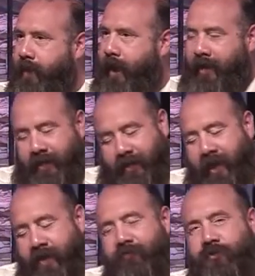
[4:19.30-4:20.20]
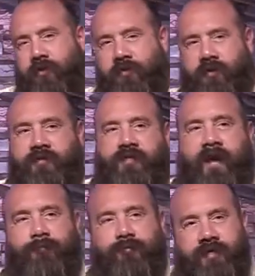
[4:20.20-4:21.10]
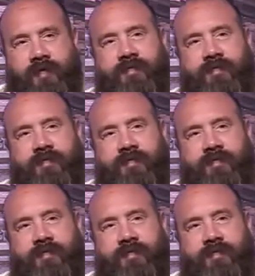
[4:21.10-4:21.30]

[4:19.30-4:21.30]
And he gave it to the disciples and he